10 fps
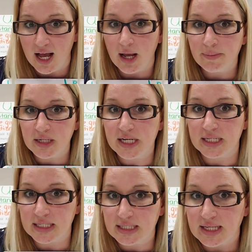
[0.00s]
I'm going to get
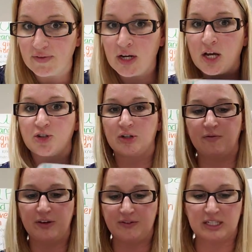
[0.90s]
to
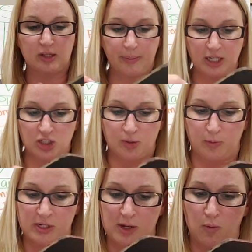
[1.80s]
750. So I'm going to
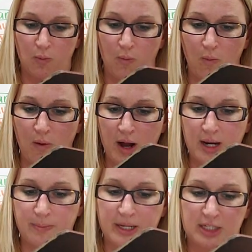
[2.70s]
do
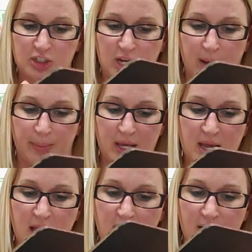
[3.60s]
one big jump
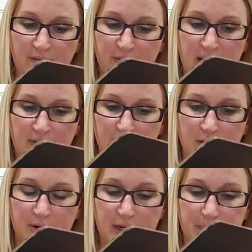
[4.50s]
of
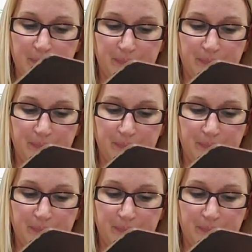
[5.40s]
500.